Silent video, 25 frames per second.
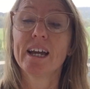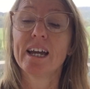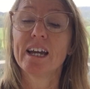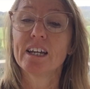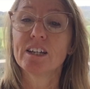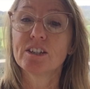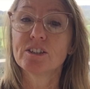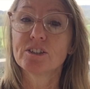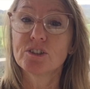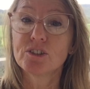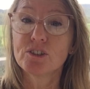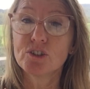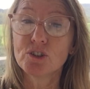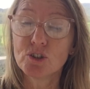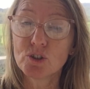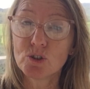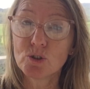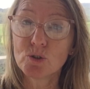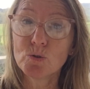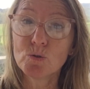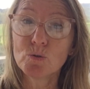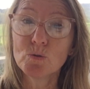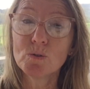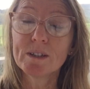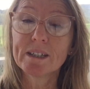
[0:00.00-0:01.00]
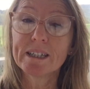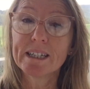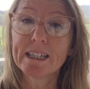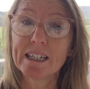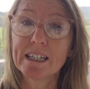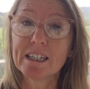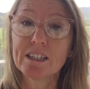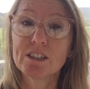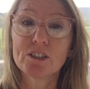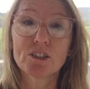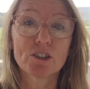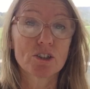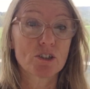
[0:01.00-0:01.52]
is you
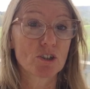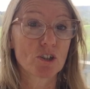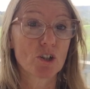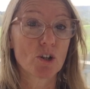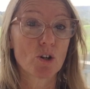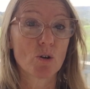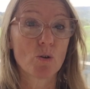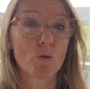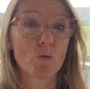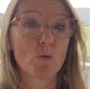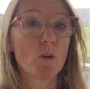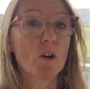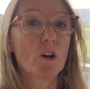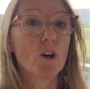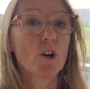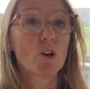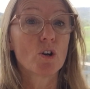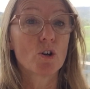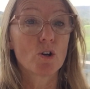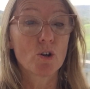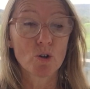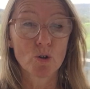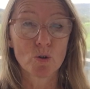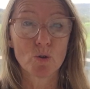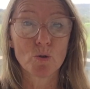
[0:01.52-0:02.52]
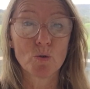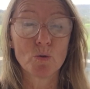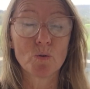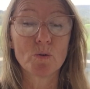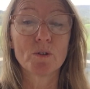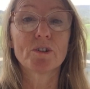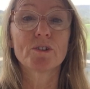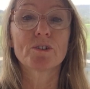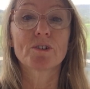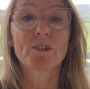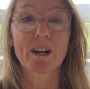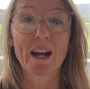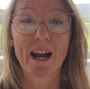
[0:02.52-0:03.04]
need to know who
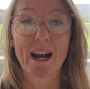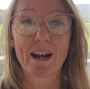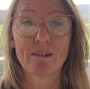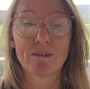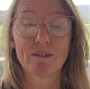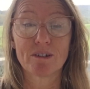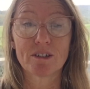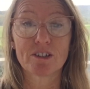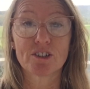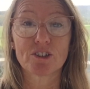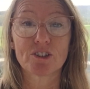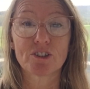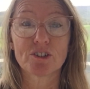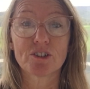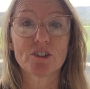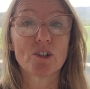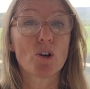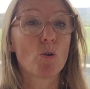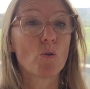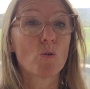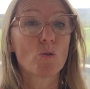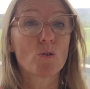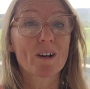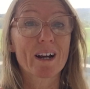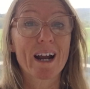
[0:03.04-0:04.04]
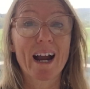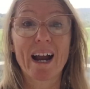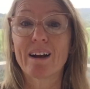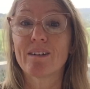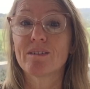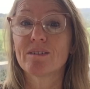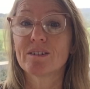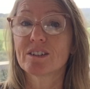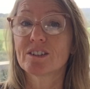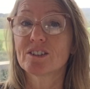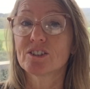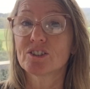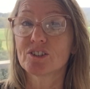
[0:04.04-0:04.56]
your character or
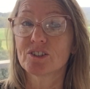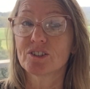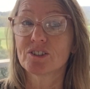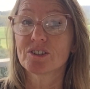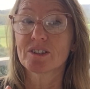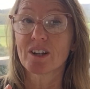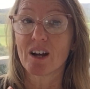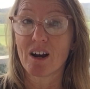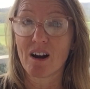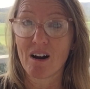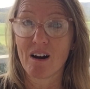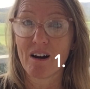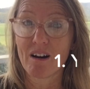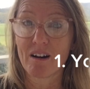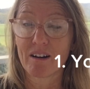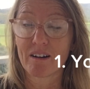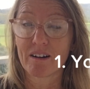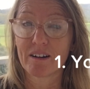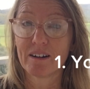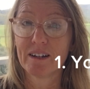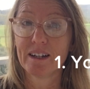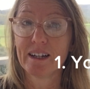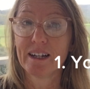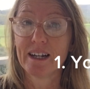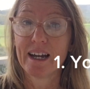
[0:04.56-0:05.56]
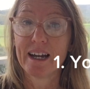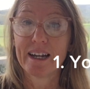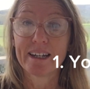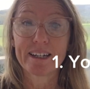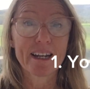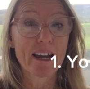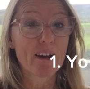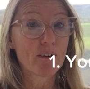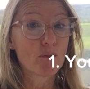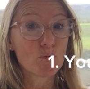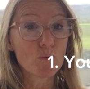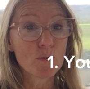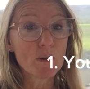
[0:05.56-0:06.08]
characters are.
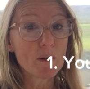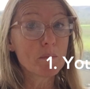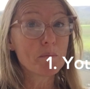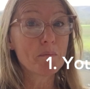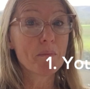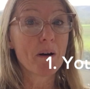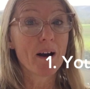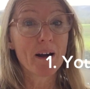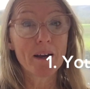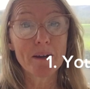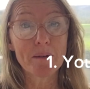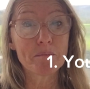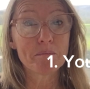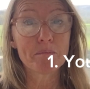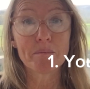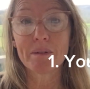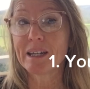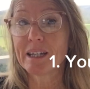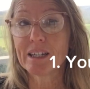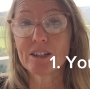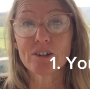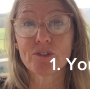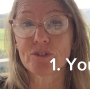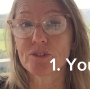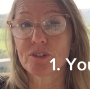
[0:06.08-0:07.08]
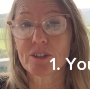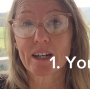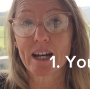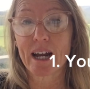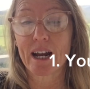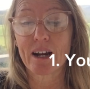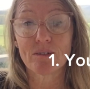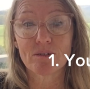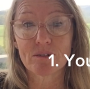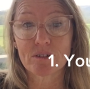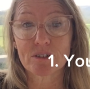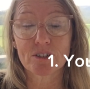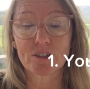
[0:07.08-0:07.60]
Now, we might meet other
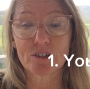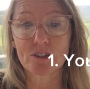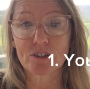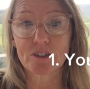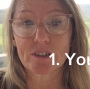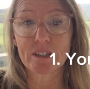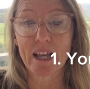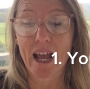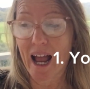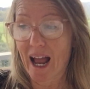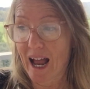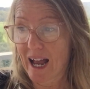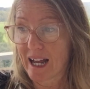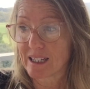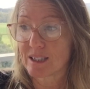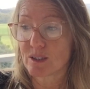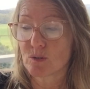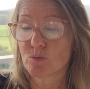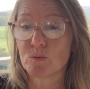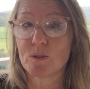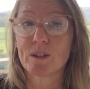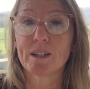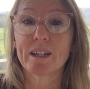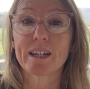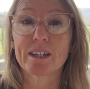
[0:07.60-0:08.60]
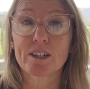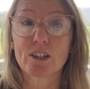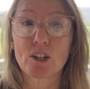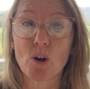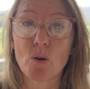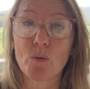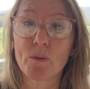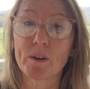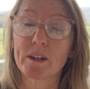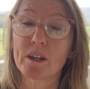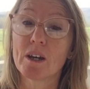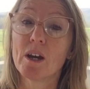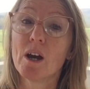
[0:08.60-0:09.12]
characters as we get
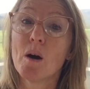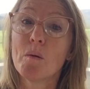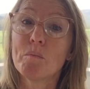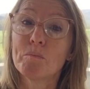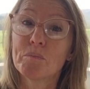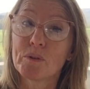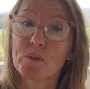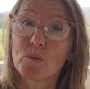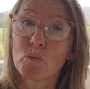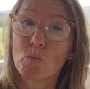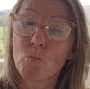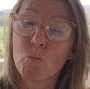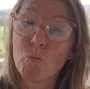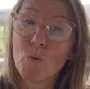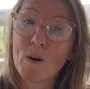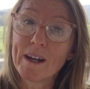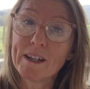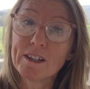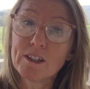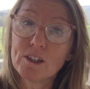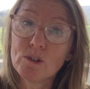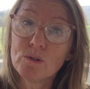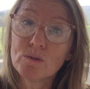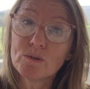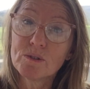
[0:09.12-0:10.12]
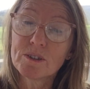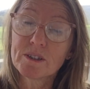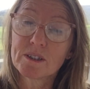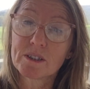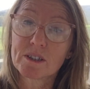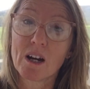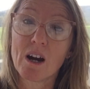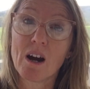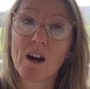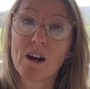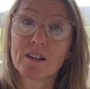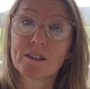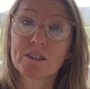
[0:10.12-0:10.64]
going, but when you
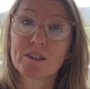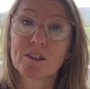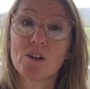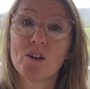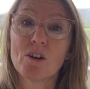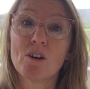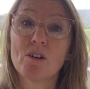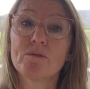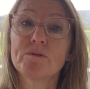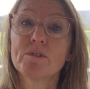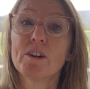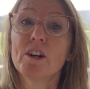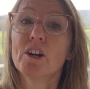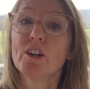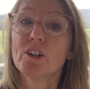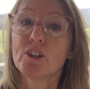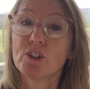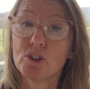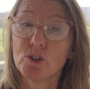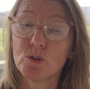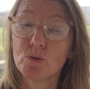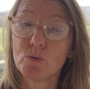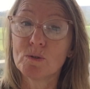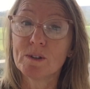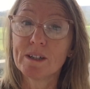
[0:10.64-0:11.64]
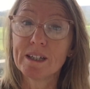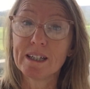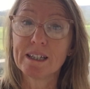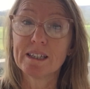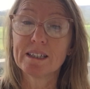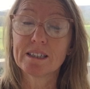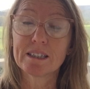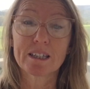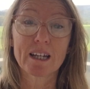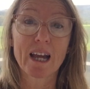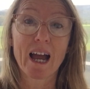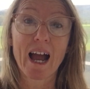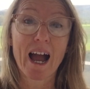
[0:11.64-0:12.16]
start off, you need
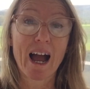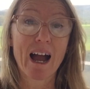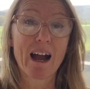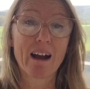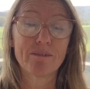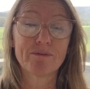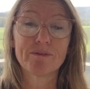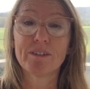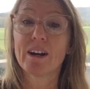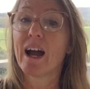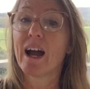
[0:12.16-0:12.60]
to have